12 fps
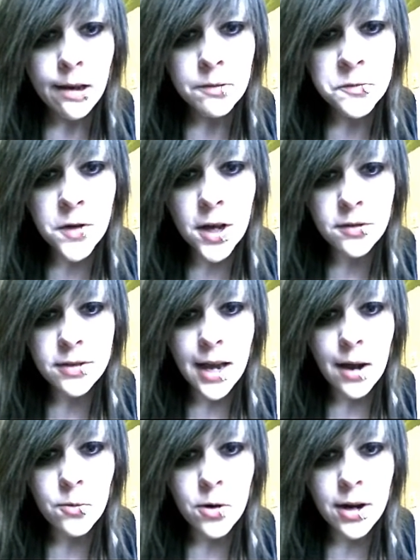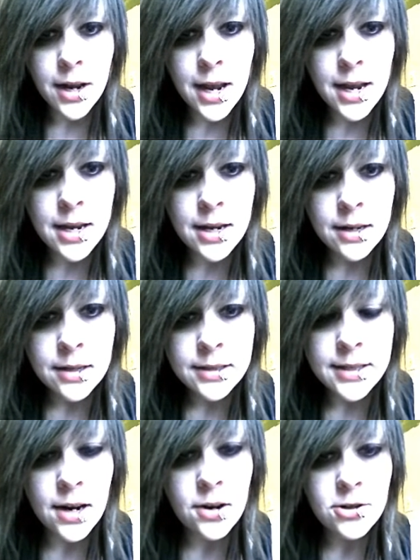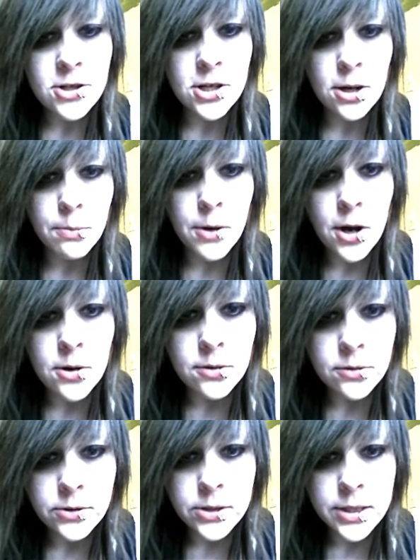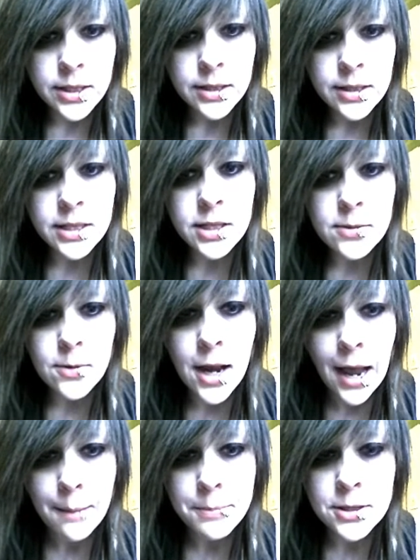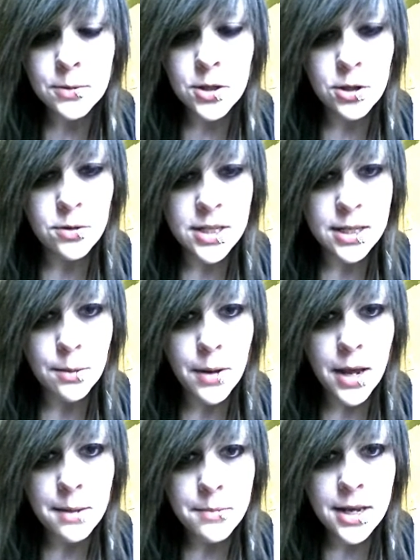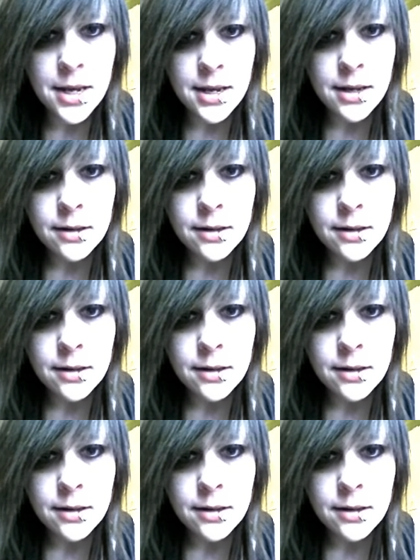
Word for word: Felt that one, eh? Down to your bones. This is what happens when you disobey me?